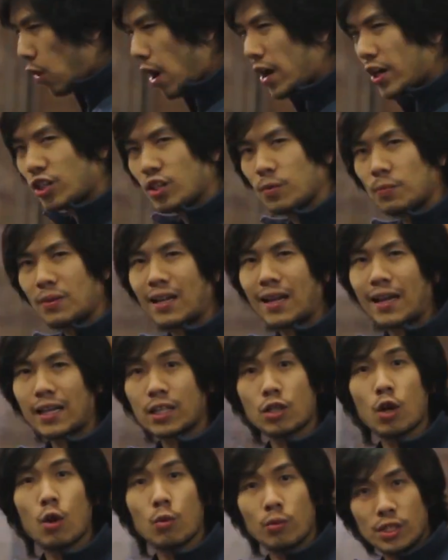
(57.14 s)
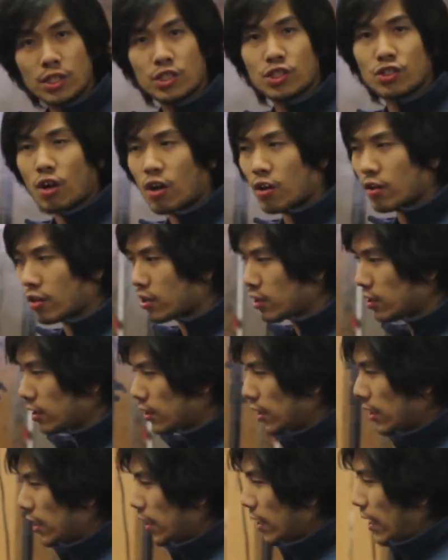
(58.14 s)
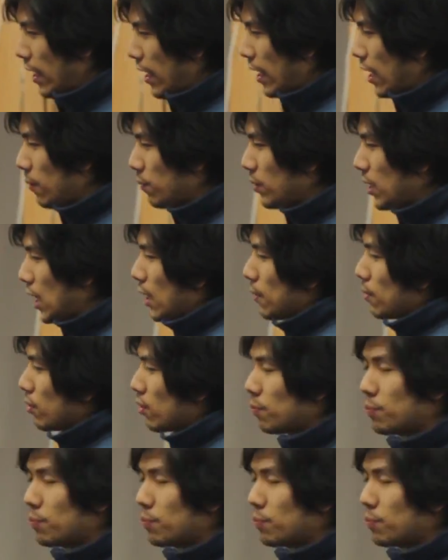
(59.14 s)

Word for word: wanted to be like Tony Stark and be able